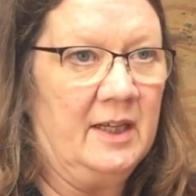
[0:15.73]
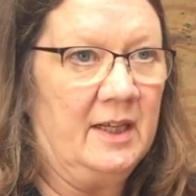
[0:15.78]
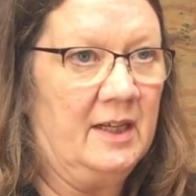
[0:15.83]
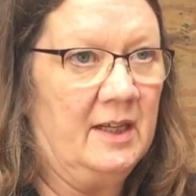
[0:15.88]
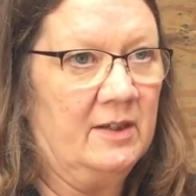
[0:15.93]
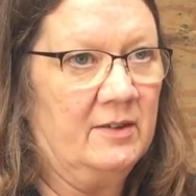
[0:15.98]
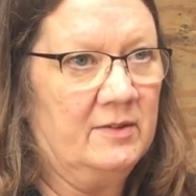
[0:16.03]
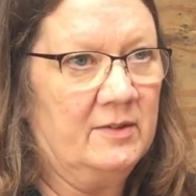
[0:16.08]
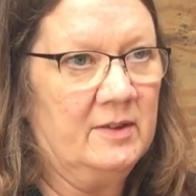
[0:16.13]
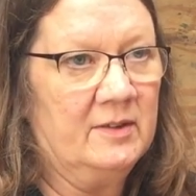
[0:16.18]
He
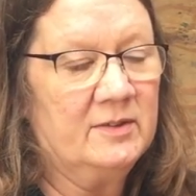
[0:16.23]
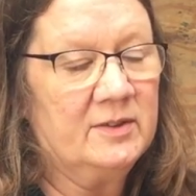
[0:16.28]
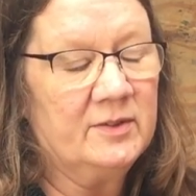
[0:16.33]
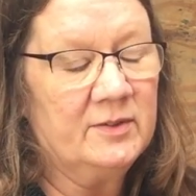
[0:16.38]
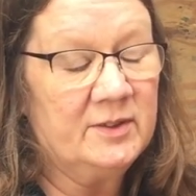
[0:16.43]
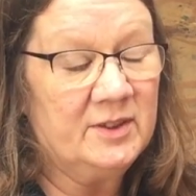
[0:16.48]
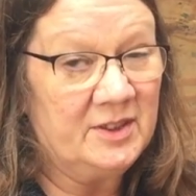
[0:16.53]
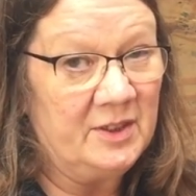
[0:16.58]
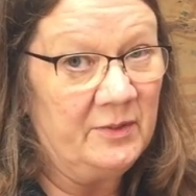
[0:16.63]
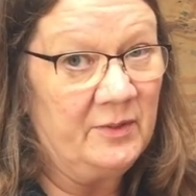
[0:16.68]
had
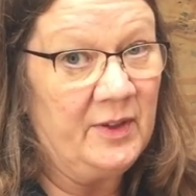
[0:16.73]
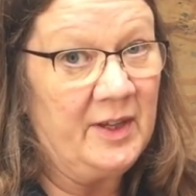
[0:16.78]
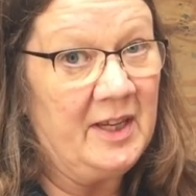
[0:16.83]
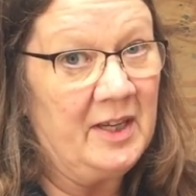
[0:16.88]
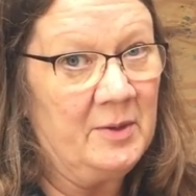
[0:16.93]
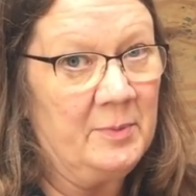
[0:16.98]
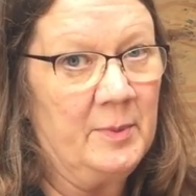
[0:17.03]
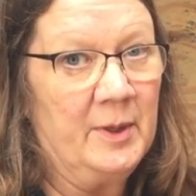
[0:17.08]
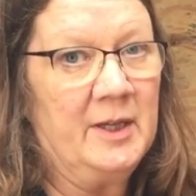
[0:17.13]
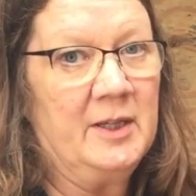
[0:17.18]

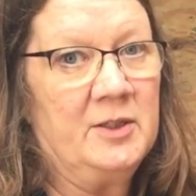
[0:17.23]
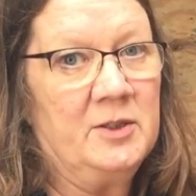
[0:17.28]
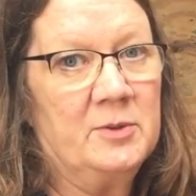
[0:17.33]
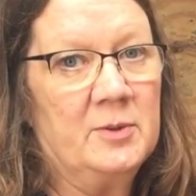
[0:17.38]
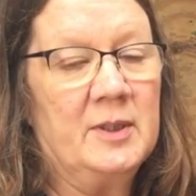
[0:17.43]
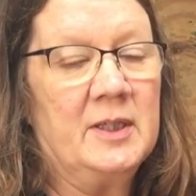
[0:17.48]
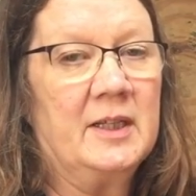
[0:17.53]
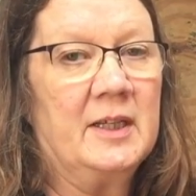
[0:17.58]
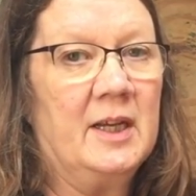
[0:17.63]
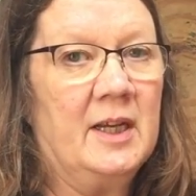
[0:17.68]
severe mange
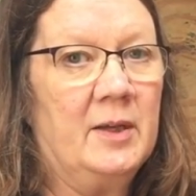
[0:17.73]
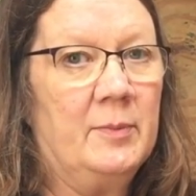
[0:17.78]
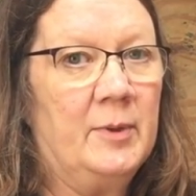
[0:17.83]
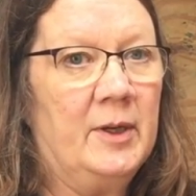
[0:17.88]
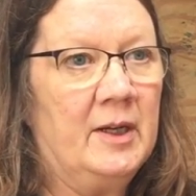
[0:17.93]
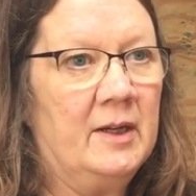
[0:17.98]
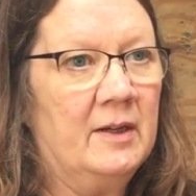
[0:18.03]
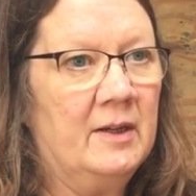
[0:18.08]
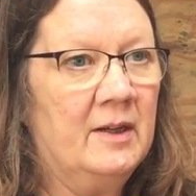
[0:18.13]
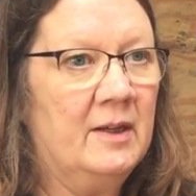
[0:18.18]
when he came
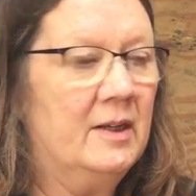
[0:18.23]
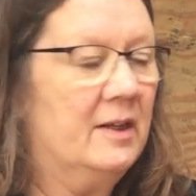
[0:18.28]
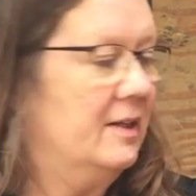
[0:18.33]
in.